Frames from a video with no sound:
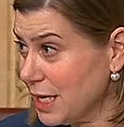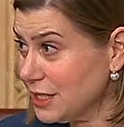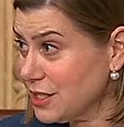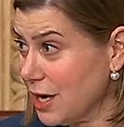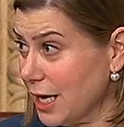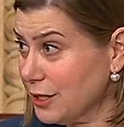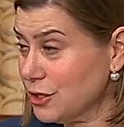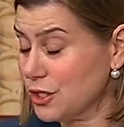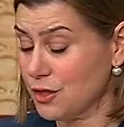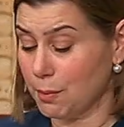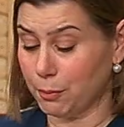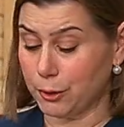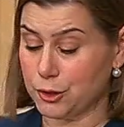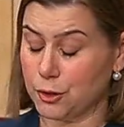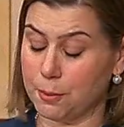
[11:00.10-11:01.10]
touched, the
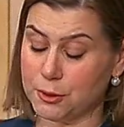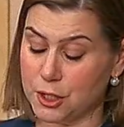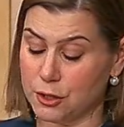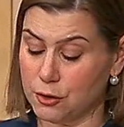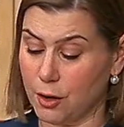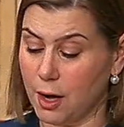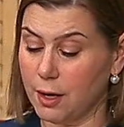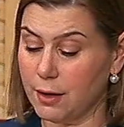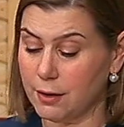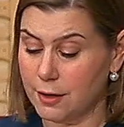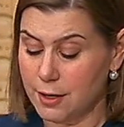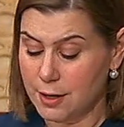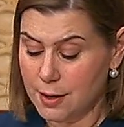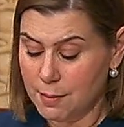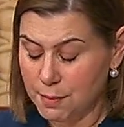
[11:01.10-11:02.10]
prescription drug
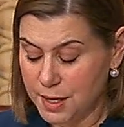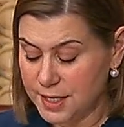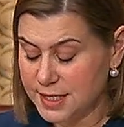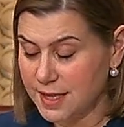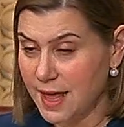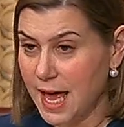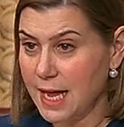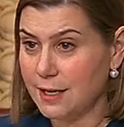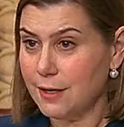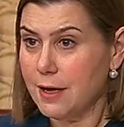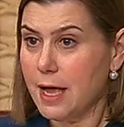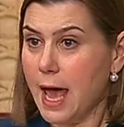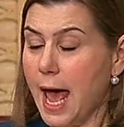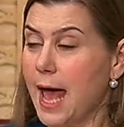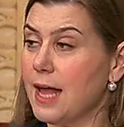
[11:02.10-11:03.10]
piece of that,
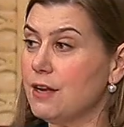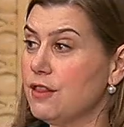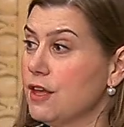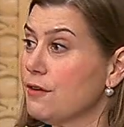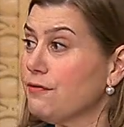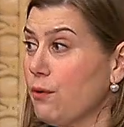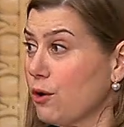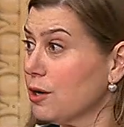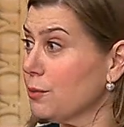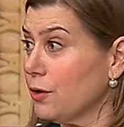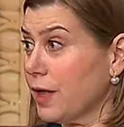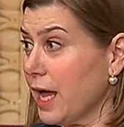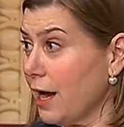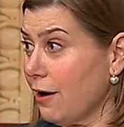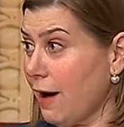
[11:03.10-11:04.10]
and the Affordable
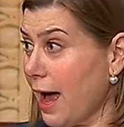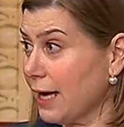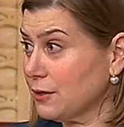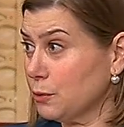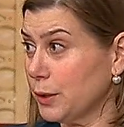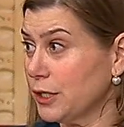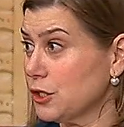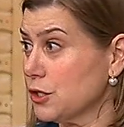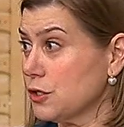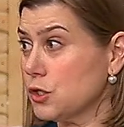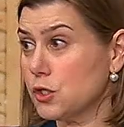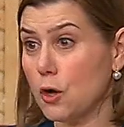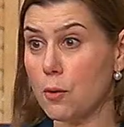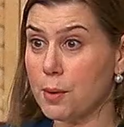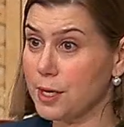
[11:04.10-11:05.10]
Care Act, which
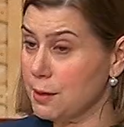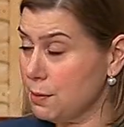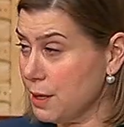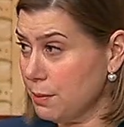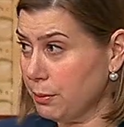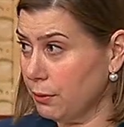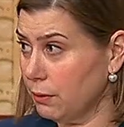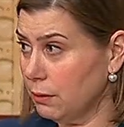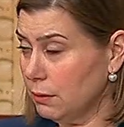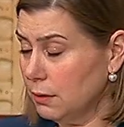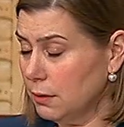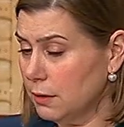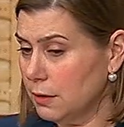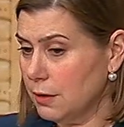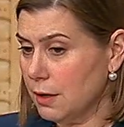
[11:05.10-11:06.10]
so many people
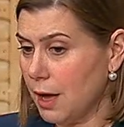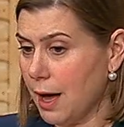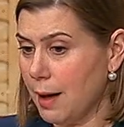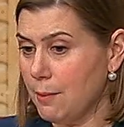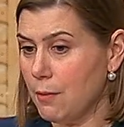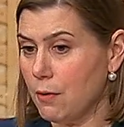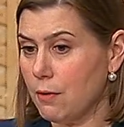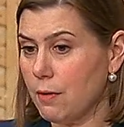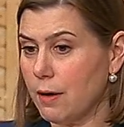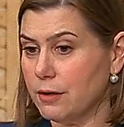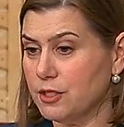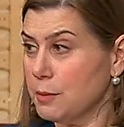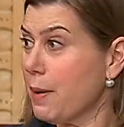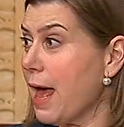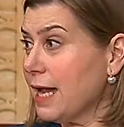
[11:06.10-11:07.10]

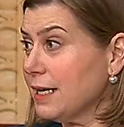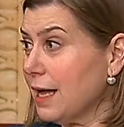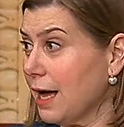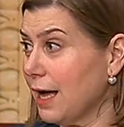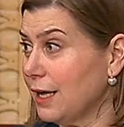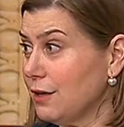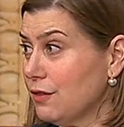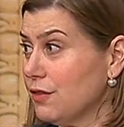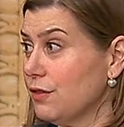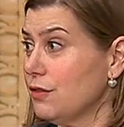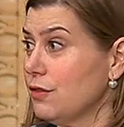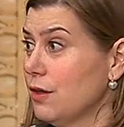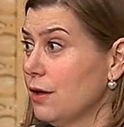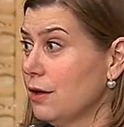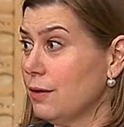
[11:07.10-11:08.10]
depend on,
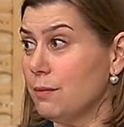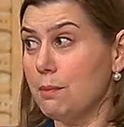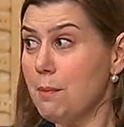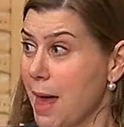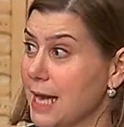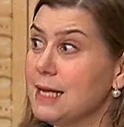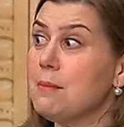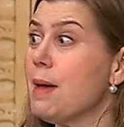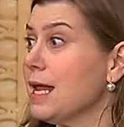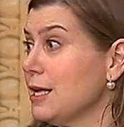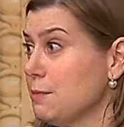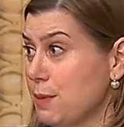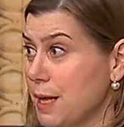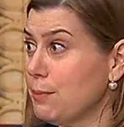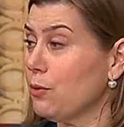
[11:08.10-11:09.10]
the many, many
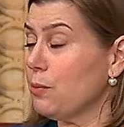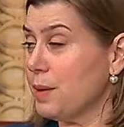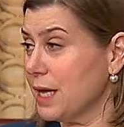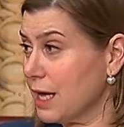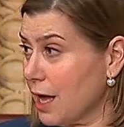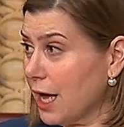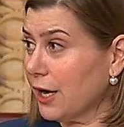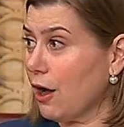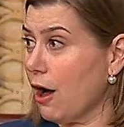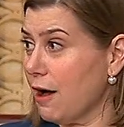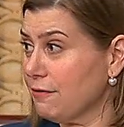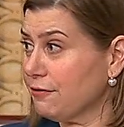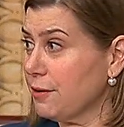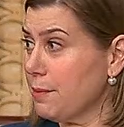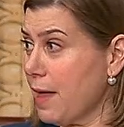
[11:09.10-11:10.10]
people being cut
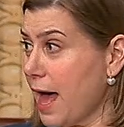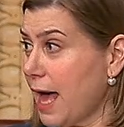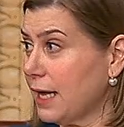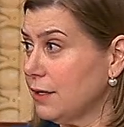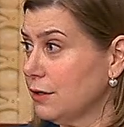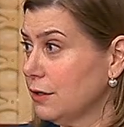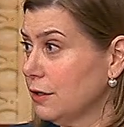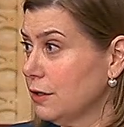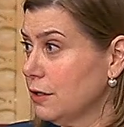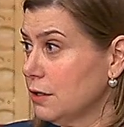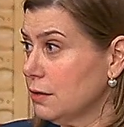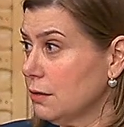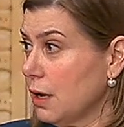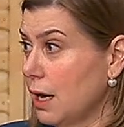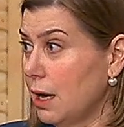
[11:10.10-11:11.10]
off from that
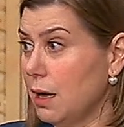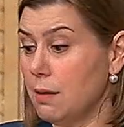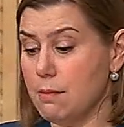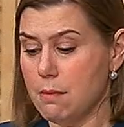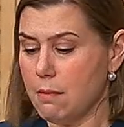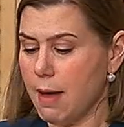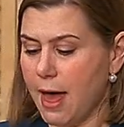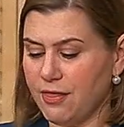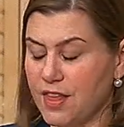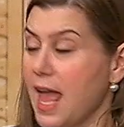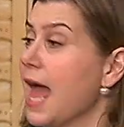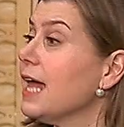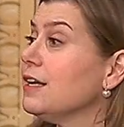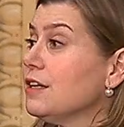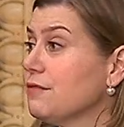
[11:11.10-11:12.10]
at the
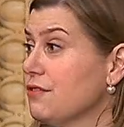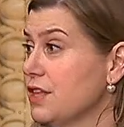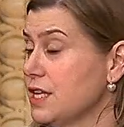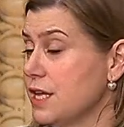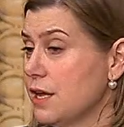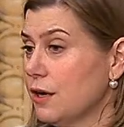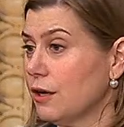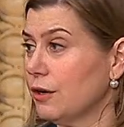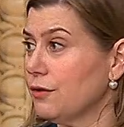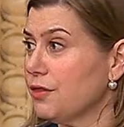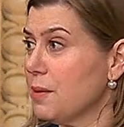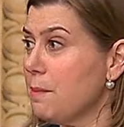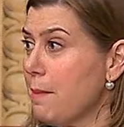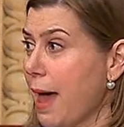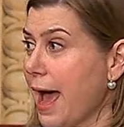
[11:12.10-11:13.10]
end of the year.
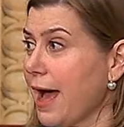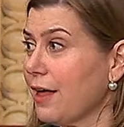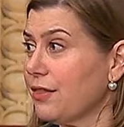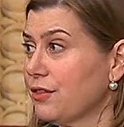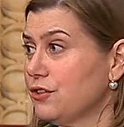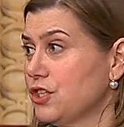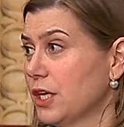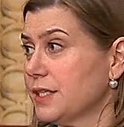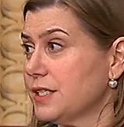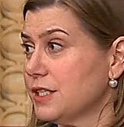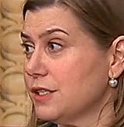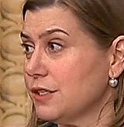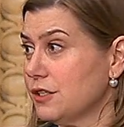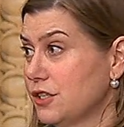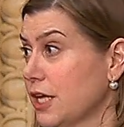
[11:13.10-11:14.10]
The math
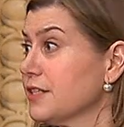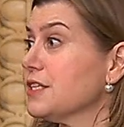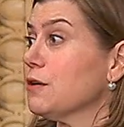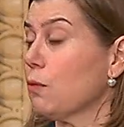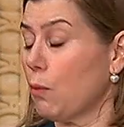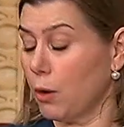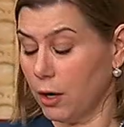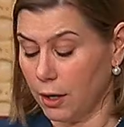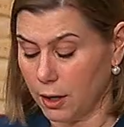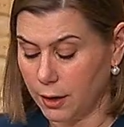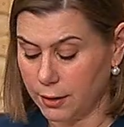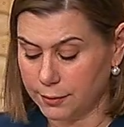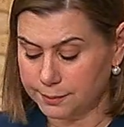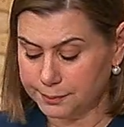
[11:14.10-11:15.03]
just doesn't work.